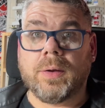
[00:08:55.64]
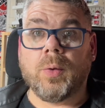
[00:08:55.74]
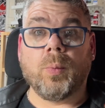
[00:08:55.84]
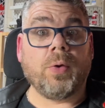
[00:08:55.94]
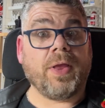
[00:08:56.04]

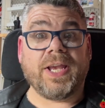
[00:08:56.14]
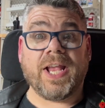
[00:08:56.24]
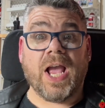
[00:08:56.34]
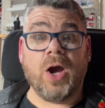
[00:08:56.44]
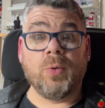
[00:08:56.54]
Well, there you
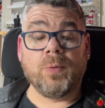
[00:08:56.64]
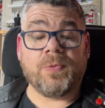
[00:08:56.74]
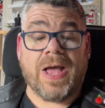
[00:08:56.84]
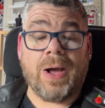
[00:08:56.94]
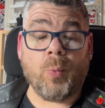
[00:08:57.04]
go.
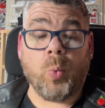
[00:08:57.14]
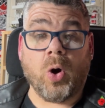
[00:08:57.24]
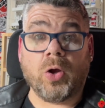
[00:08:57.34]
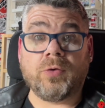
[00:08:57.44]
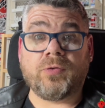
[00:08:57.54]
That
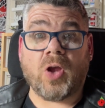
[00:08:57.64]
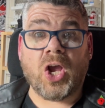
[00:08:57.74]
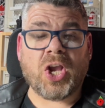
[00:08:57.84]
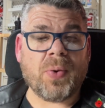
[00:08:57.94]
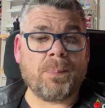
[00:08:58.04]
was
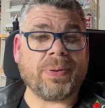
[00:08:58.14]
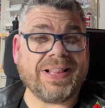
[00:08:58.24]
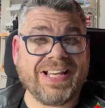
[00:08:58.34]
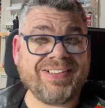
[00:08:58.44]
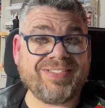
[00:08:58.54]
a
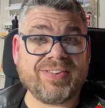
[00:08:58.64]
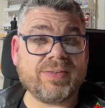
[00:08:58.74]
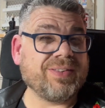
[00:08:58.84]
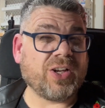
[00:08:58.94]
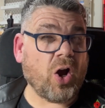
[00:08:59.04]
complete
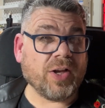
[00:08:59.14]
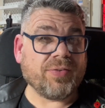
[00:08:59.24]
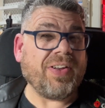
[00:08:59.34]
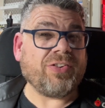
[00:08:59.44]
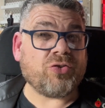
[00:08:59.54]
kind
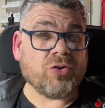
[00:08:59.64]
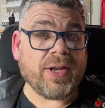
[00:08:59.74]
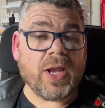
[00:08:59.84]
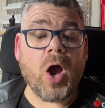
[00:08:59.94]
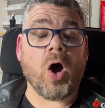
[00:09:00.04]
of
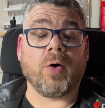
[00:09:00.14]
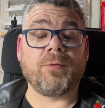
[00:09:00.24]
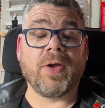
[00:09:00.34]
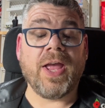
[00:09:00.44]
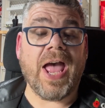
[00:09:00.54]
history
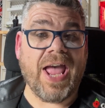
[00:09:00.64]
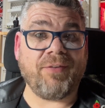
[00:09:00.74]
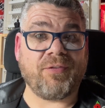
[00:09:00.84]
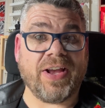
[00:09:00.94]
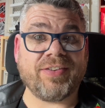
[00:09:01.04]
of
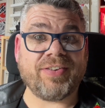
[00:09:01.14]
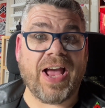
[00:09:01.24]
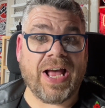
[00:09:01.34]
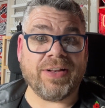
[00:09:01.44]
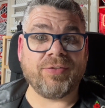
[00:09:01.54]
Airfix
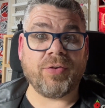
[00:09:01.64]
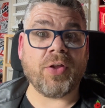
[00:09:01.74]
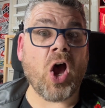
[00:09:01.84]
and the